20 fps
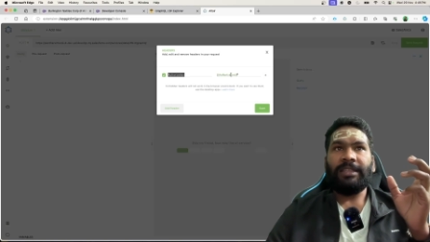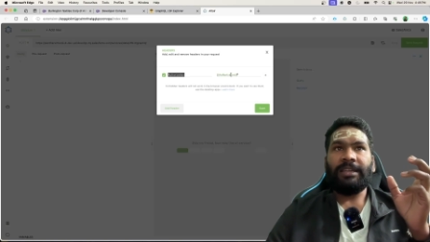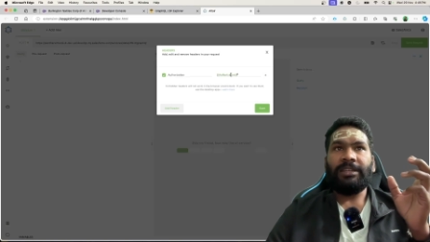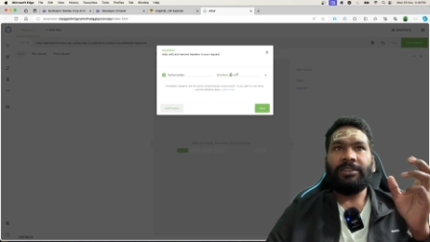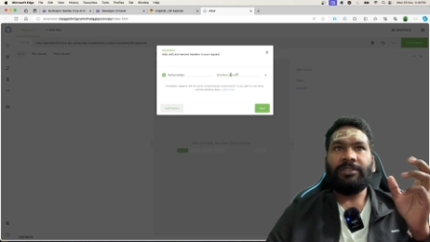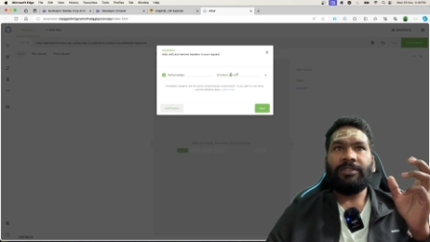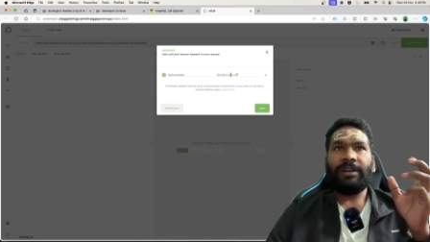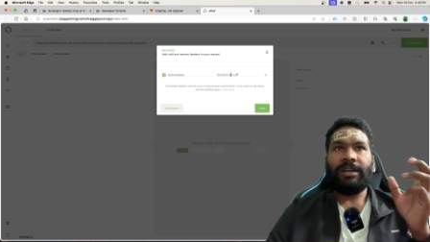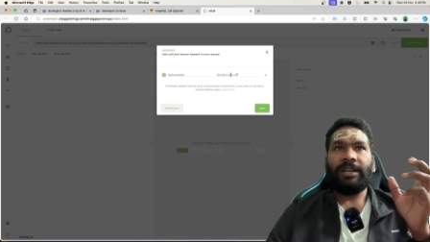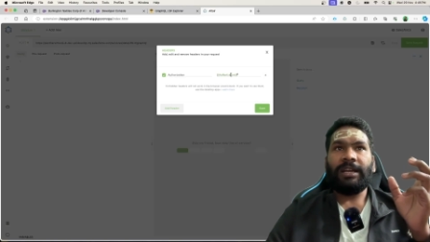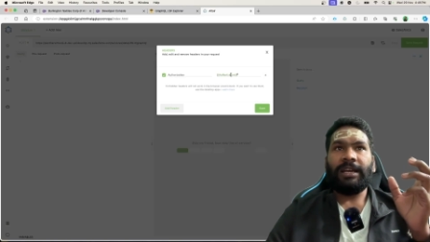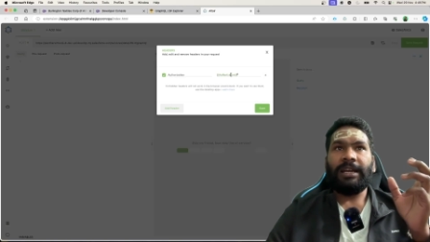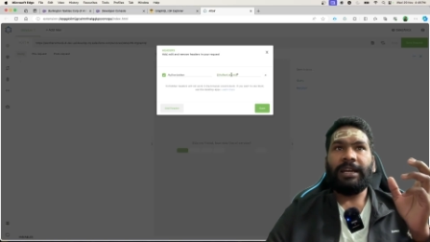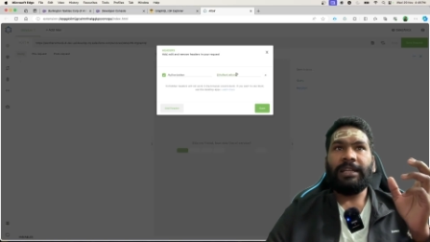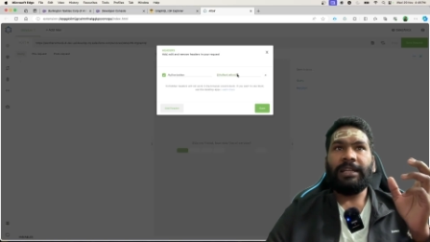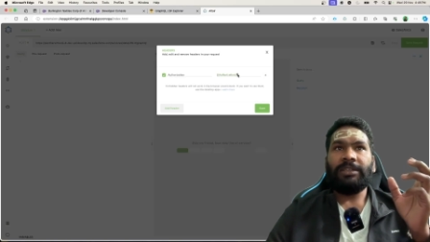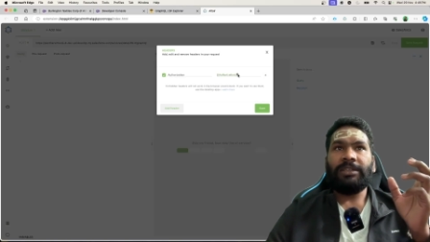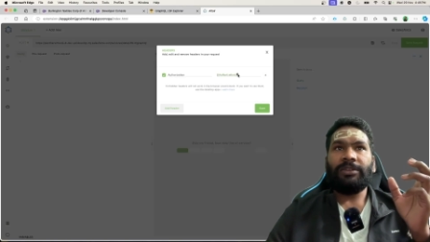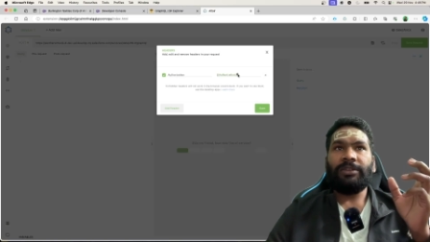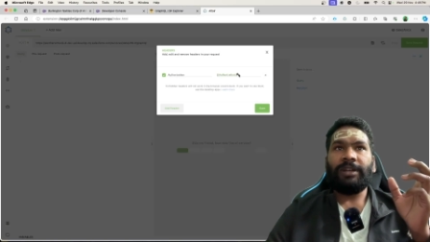then you are
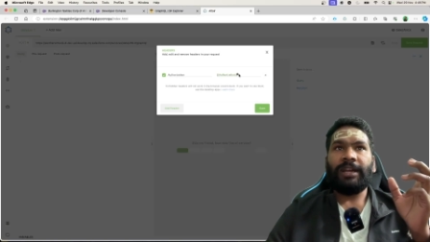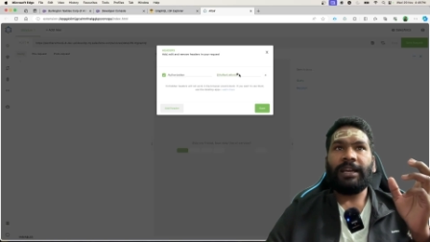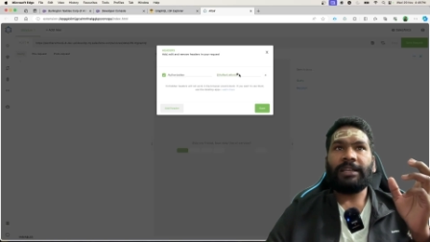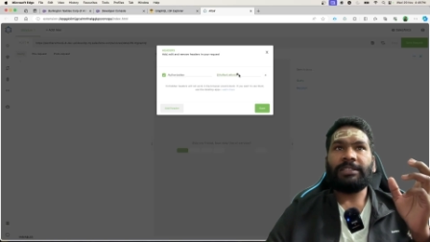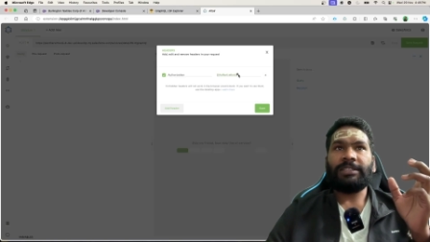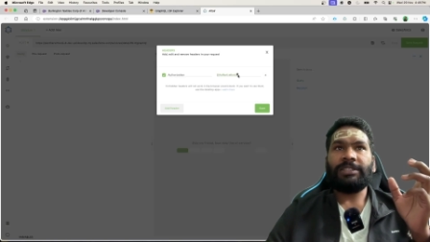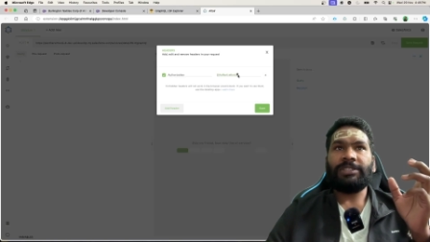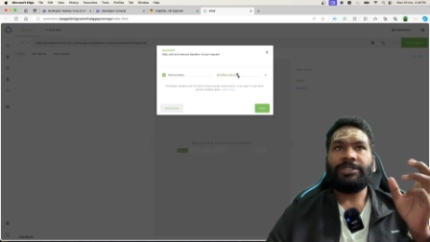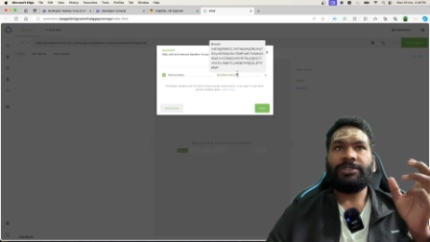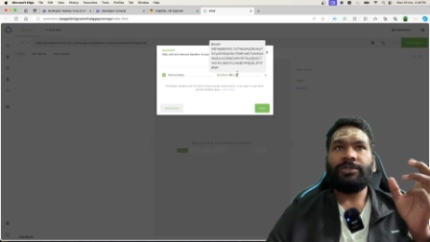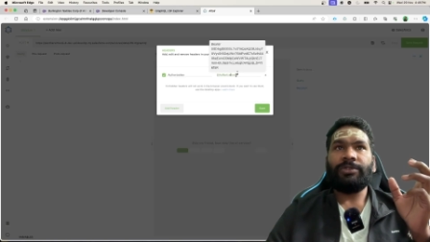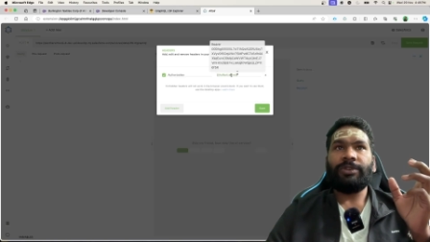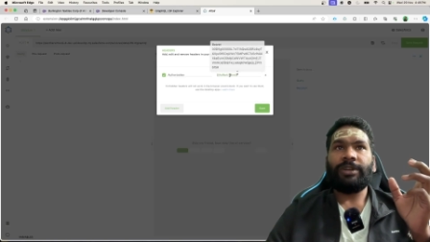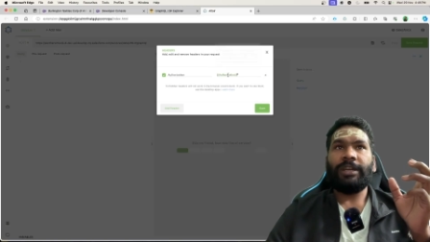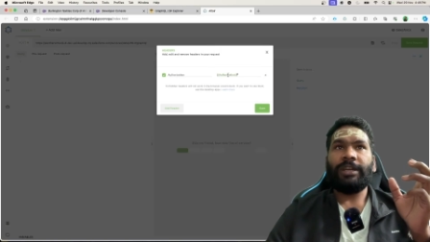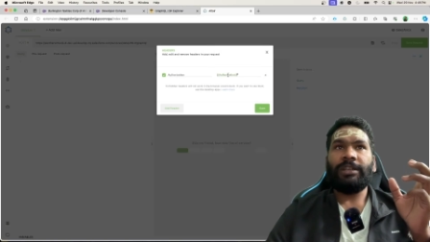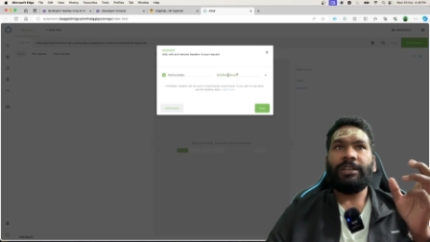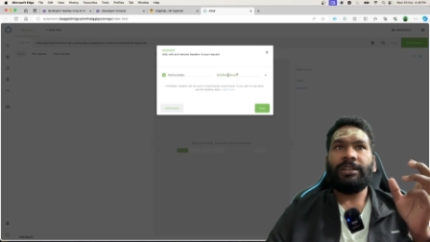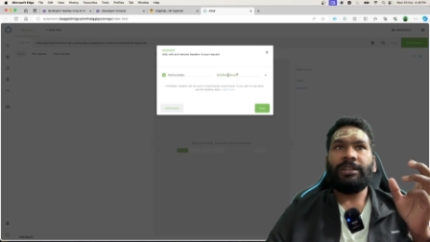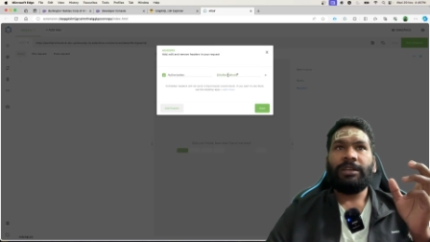adding your access
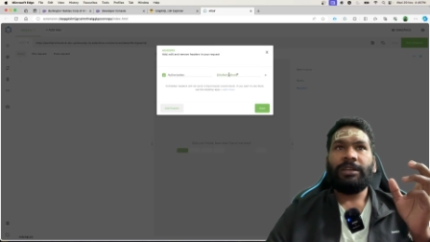token